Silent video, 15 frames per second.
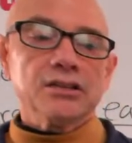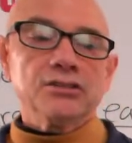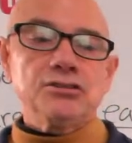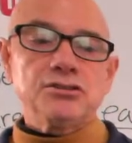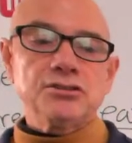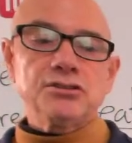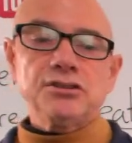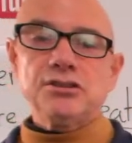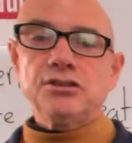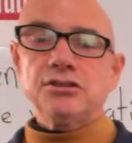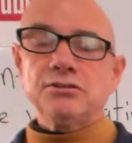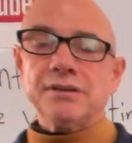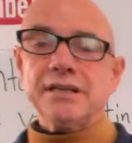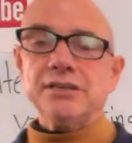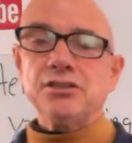do you
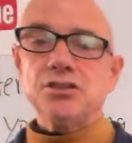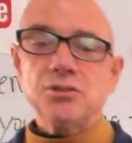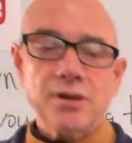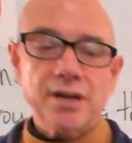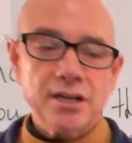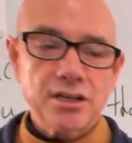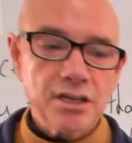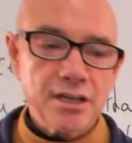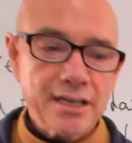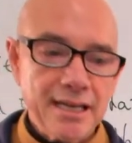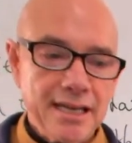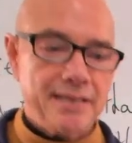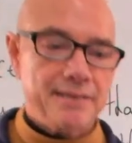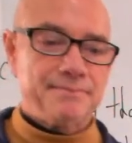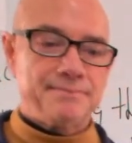enjoy
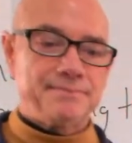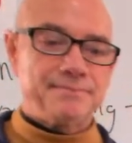cooking?